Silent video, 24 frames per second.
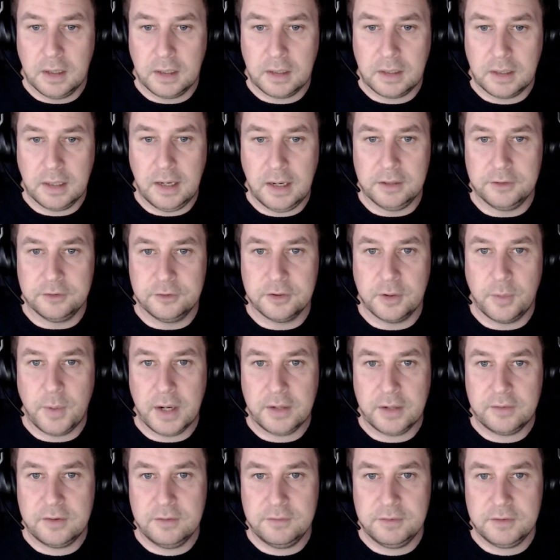Okay, so
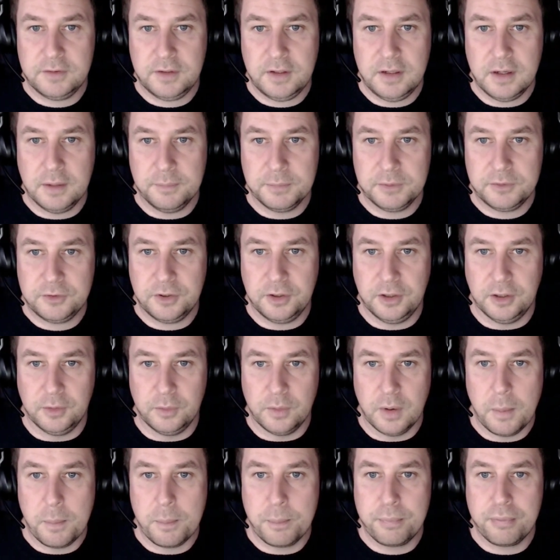activity number
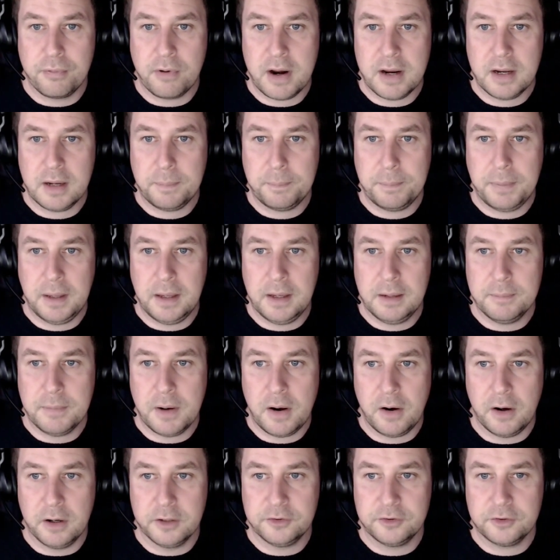2, break beam
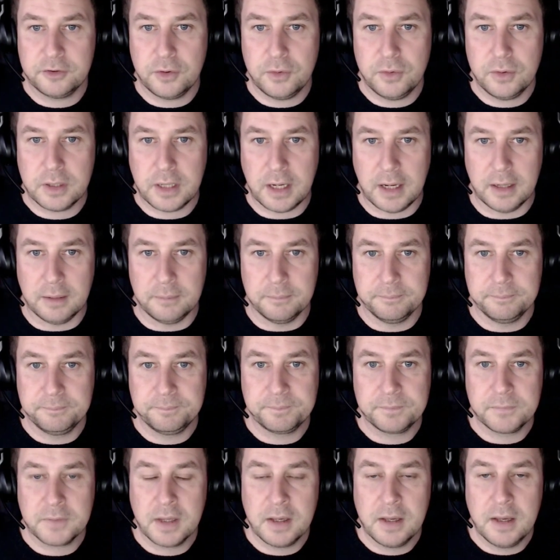high score game.
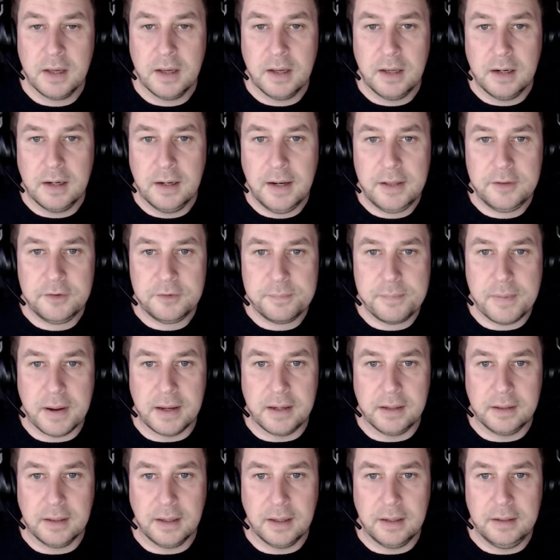Let's
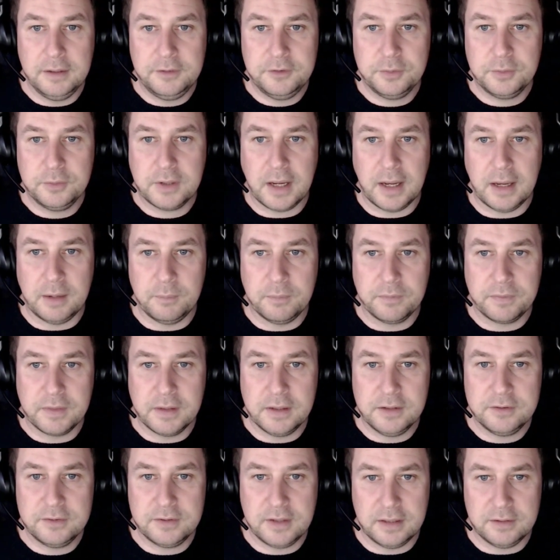make a little game with
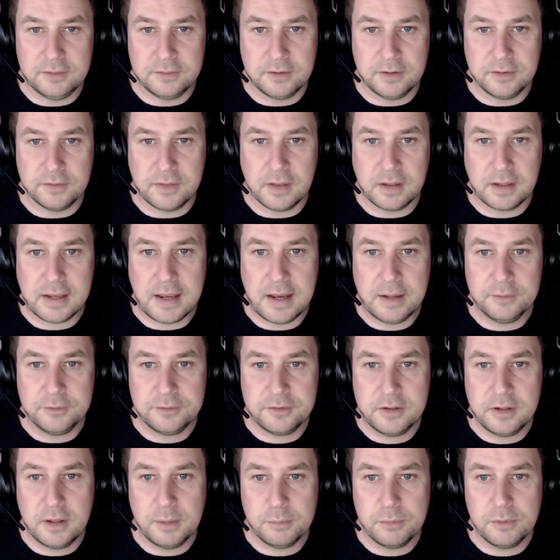these sensors that
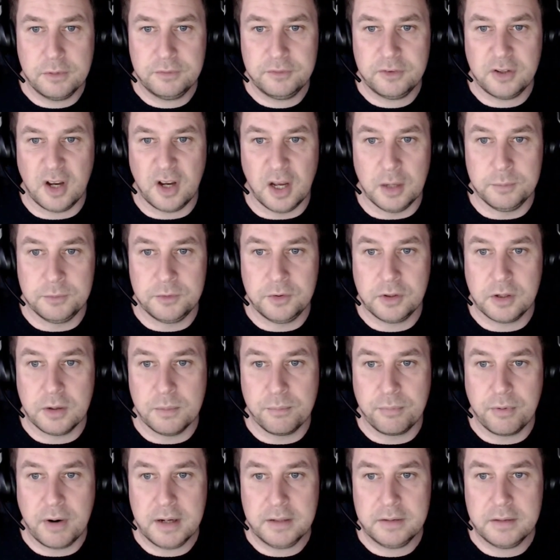counts the number of times you
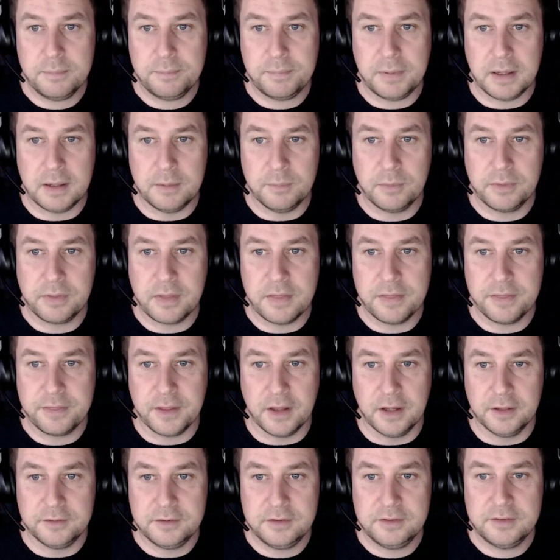can break the beam within
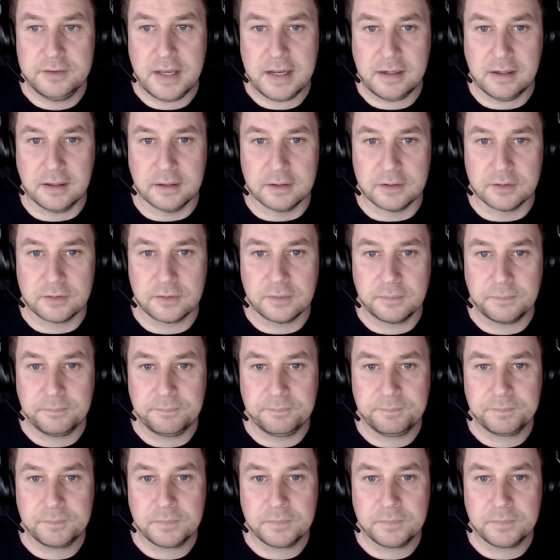30 seconds.